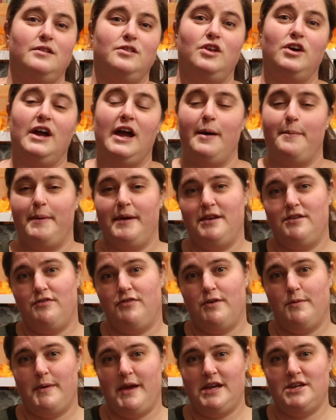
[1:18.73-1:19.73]
look up
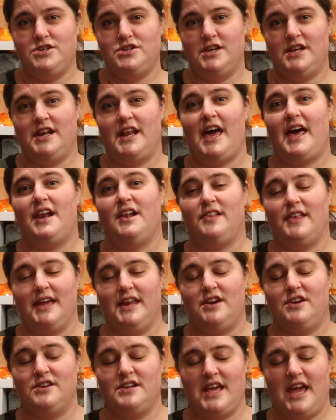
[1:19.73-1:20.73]
information at a
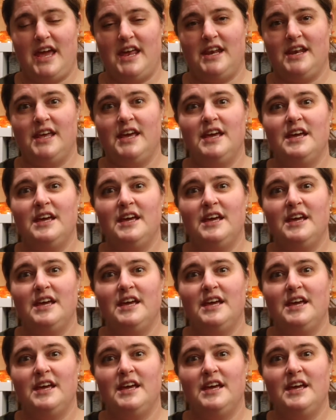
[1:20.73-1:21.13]
later date.